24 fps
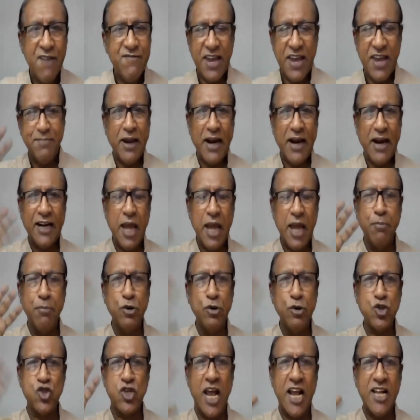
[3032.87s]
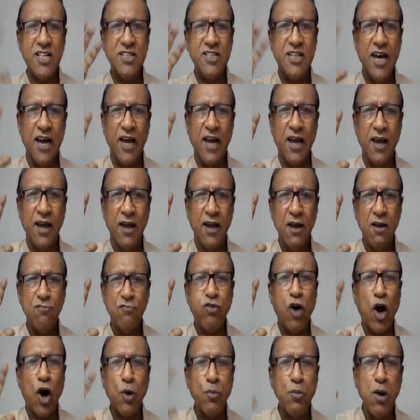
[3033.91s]
We may not be able to change the
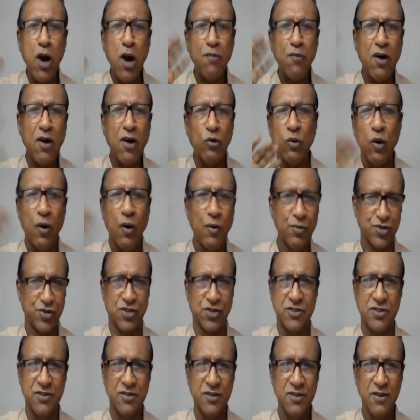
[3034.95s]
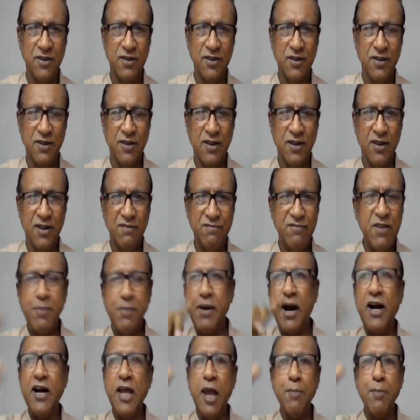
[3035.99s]
formula of our vows. We
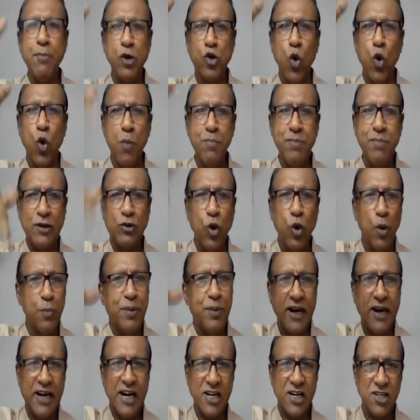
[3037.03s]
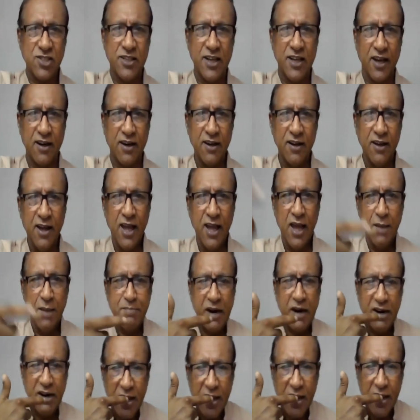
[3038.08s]
may not be able to omit obedience there.
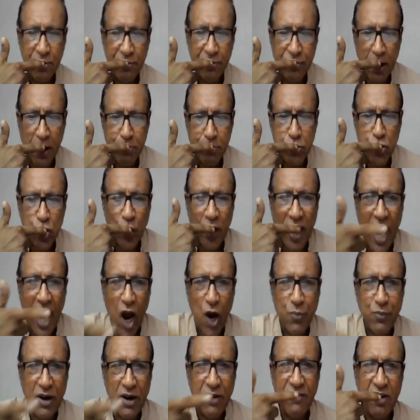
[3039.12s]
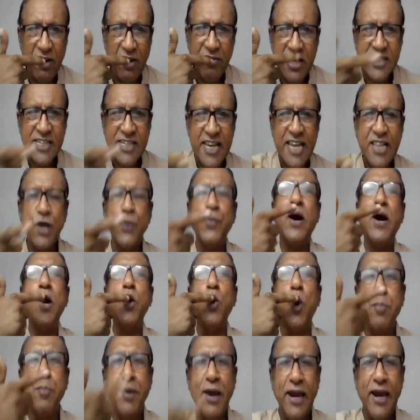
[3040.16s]
But from today onward, when we say the word
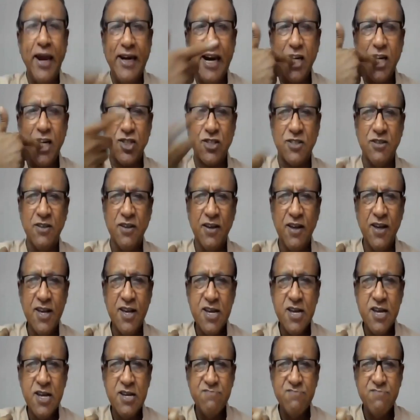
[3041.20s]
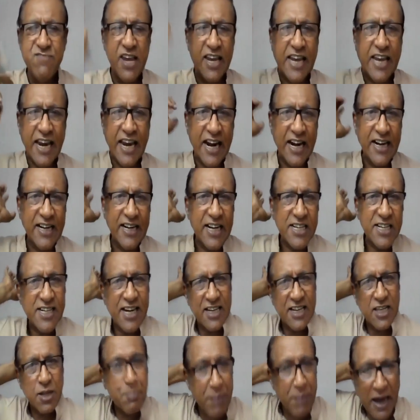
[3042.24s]
obedience, we can
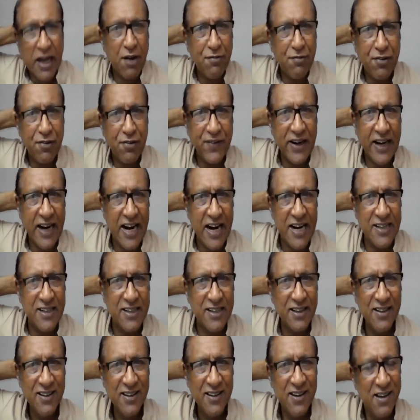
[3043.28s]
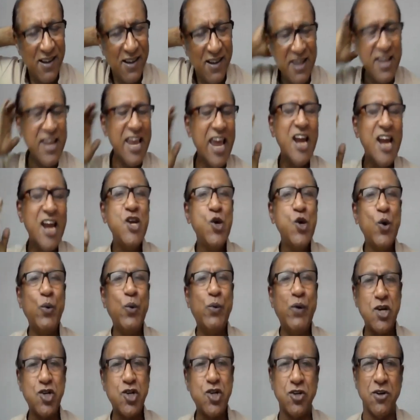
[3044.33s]
understand the back of our head a new
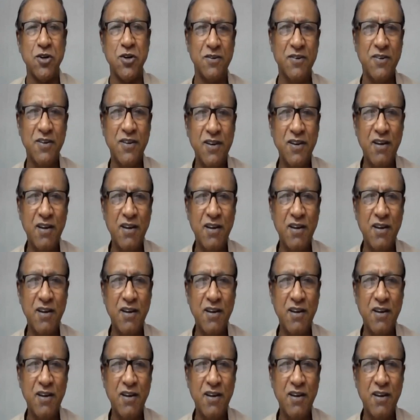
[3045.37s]
version.